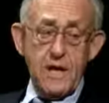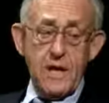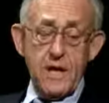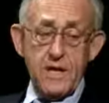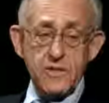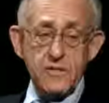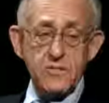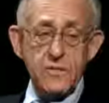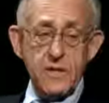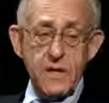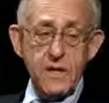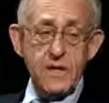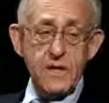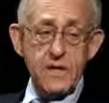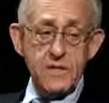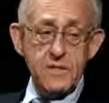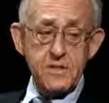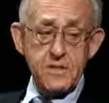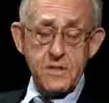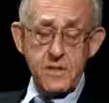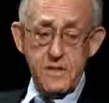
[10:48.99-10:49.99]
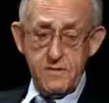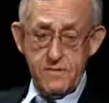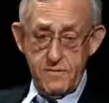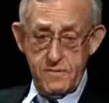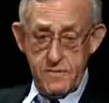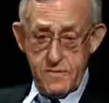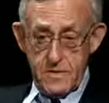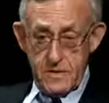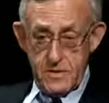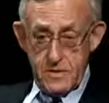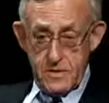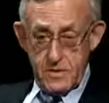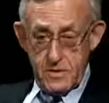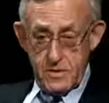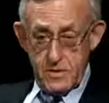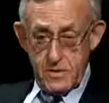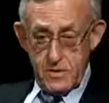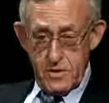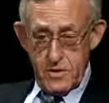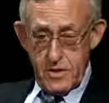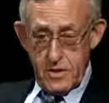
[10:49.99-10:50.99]
as well as
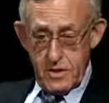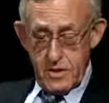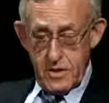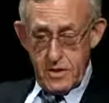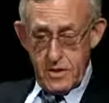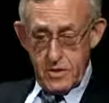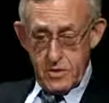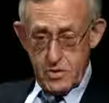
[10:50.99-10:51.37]
the